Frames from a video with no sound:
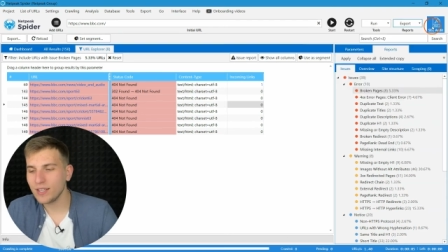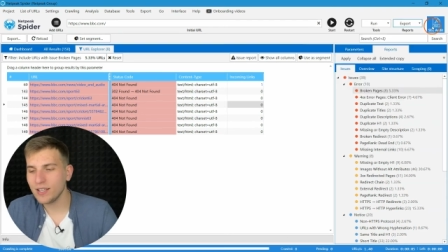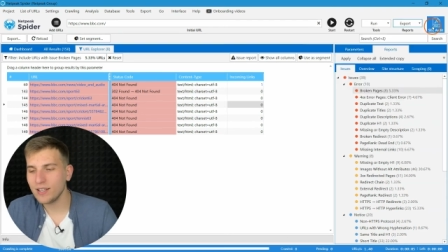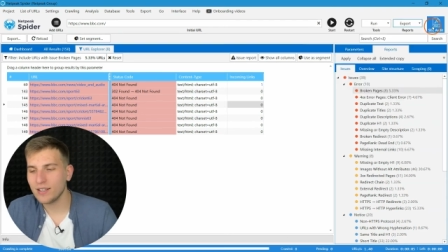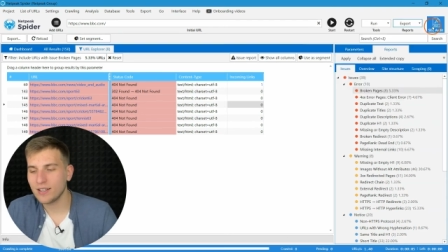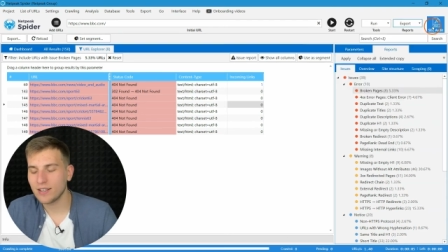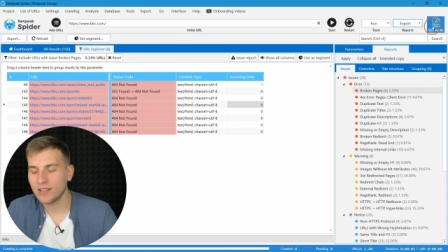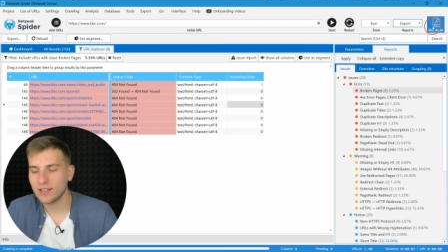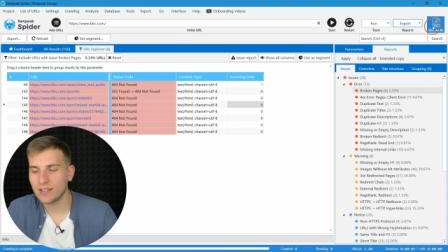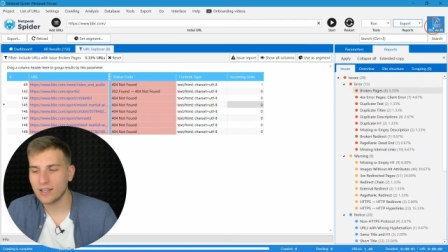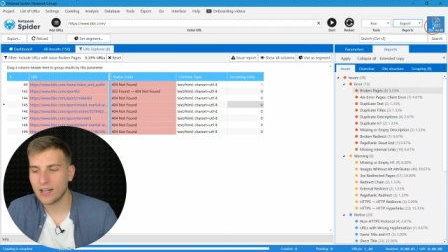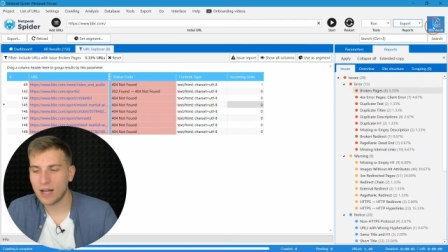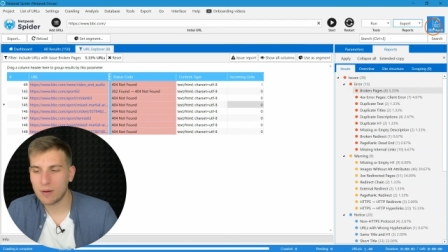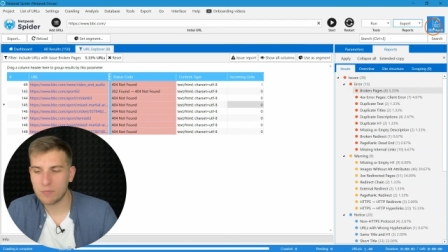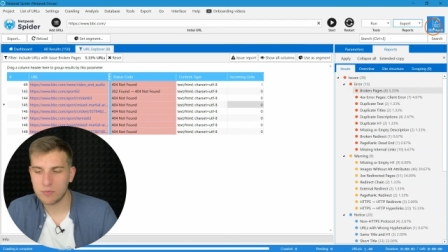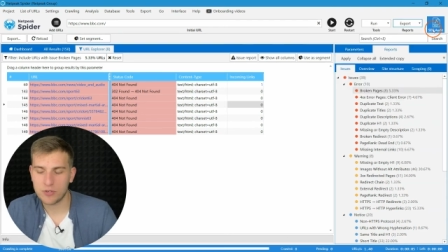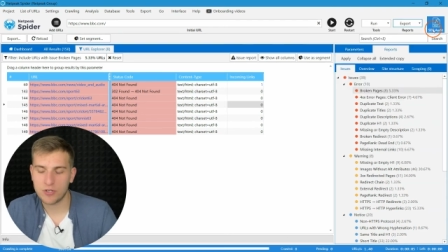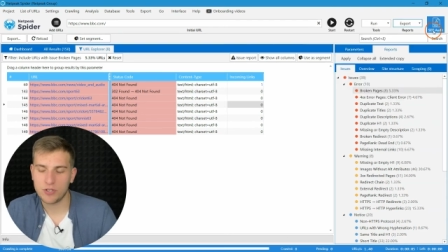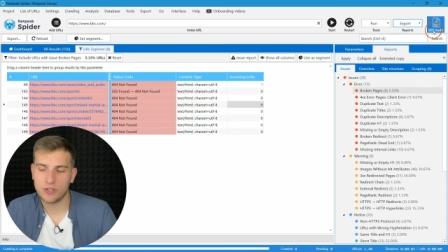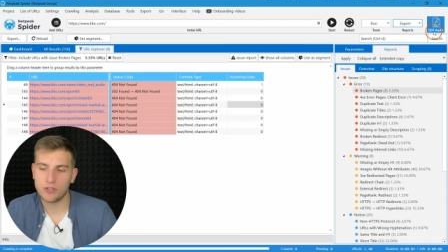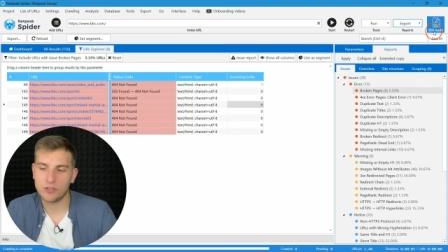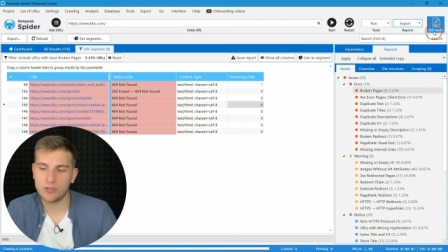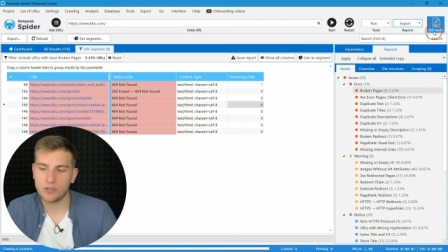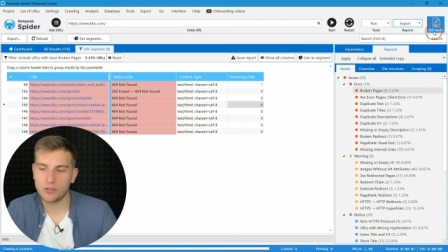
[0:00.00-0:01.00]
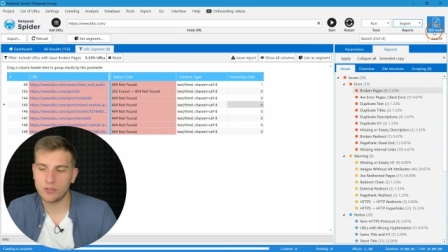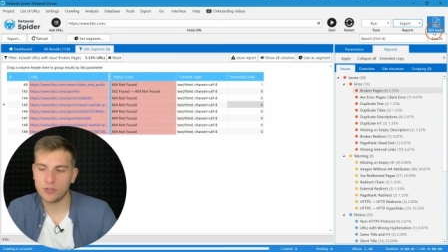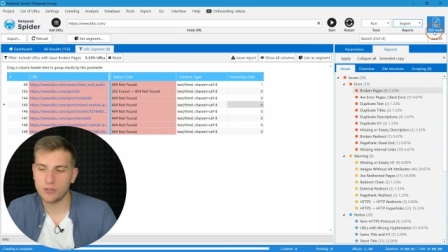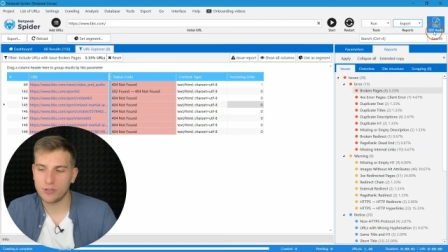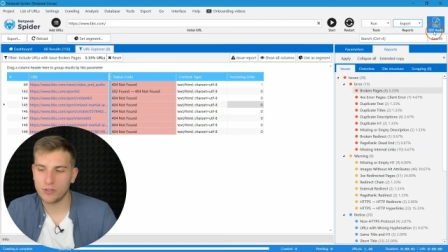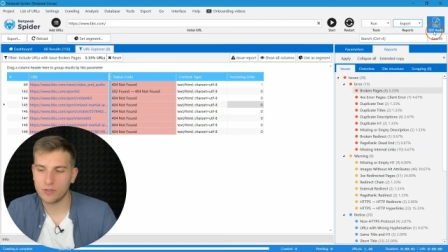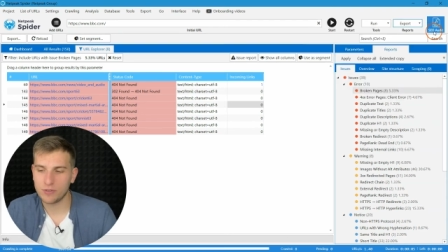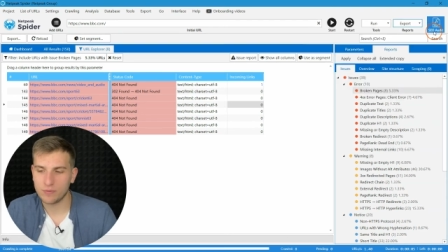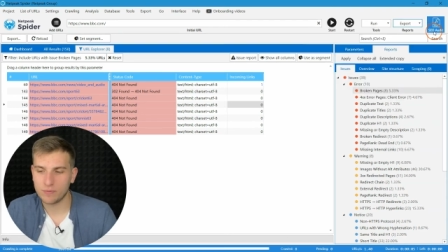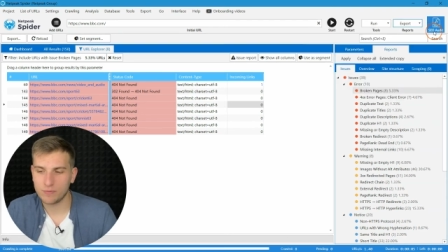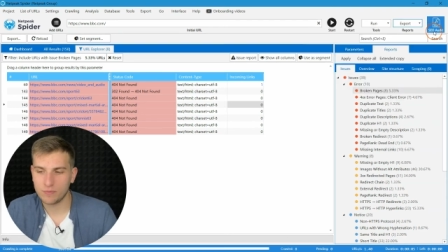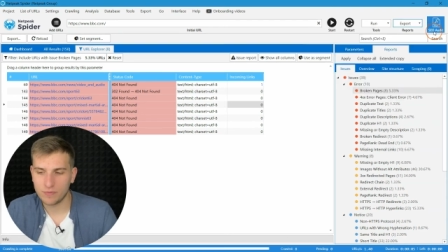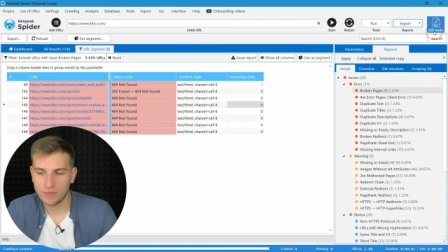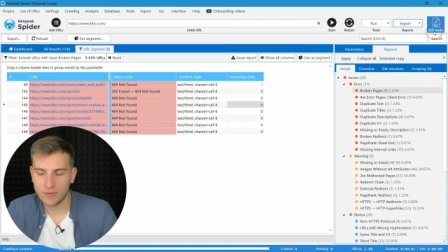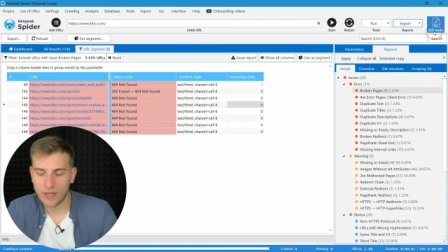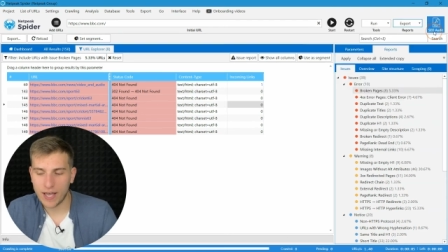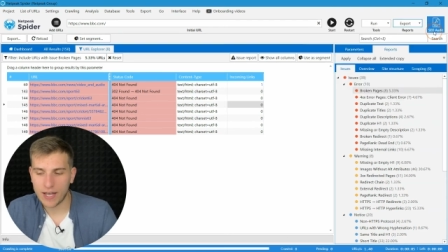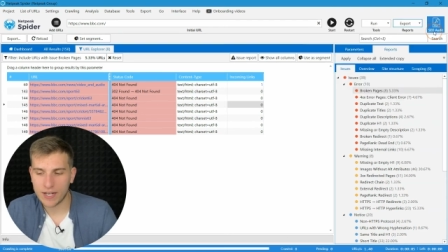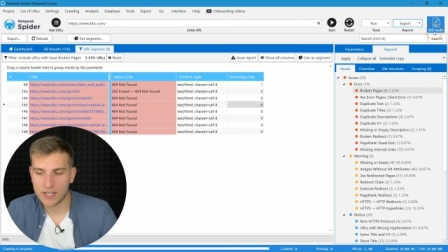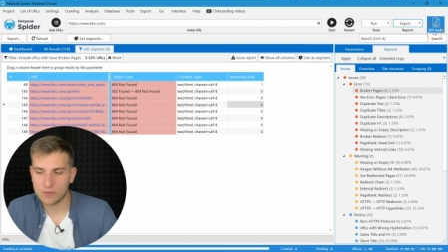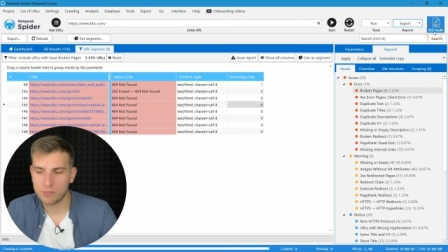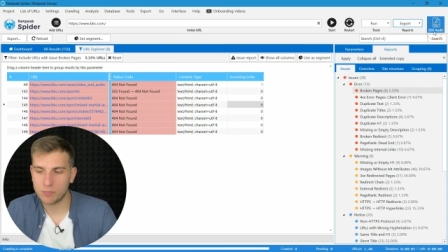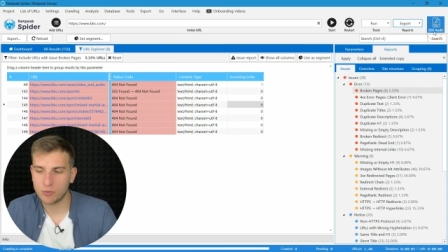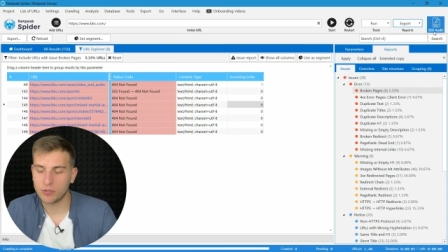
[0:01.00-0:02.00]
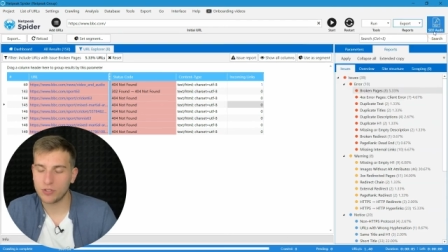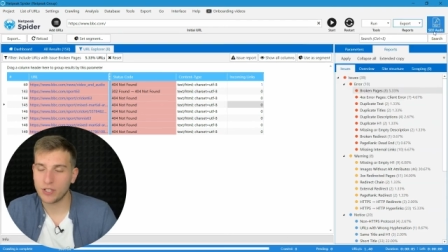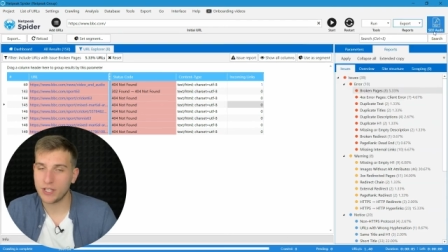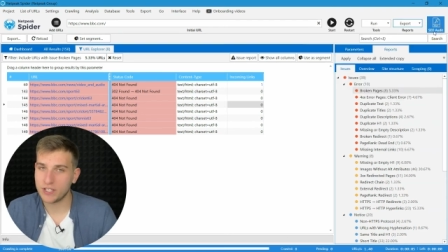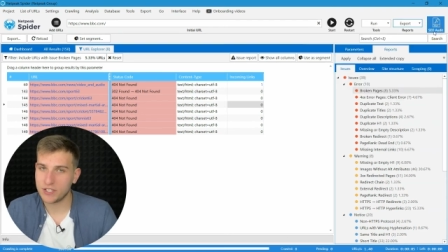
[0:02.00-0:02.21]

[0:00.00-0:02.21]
uh, option to export